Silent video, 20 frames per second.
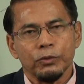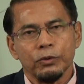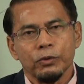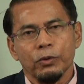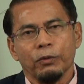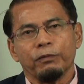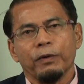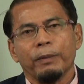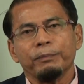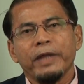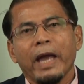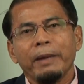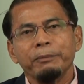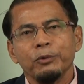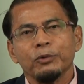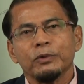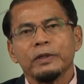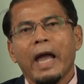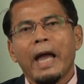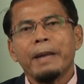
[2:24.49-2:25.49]
So from time
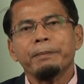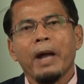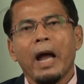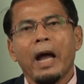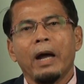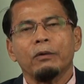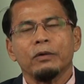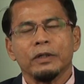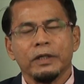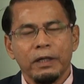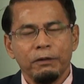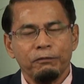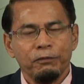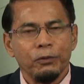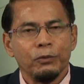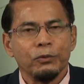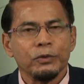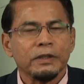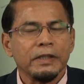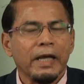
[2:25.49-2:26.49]
to time, I will give
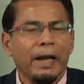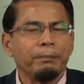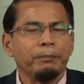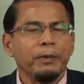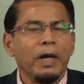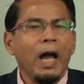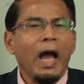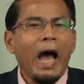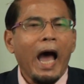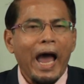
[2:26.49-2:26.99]
you some